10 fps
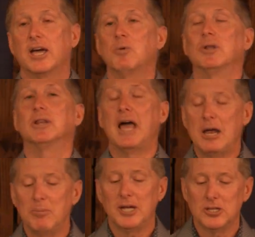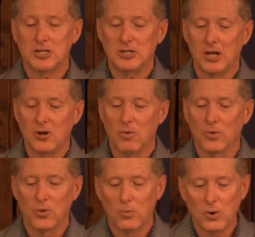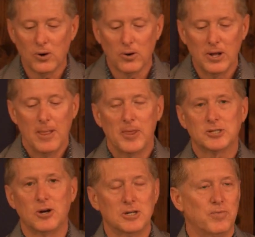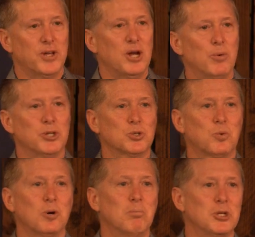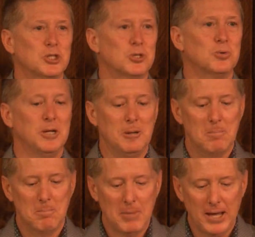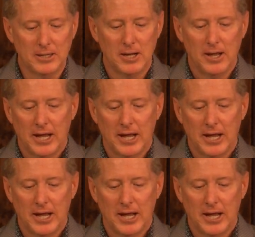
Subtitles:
Again, when Latin begins to take over the world, they started to forget what this word mystery meant.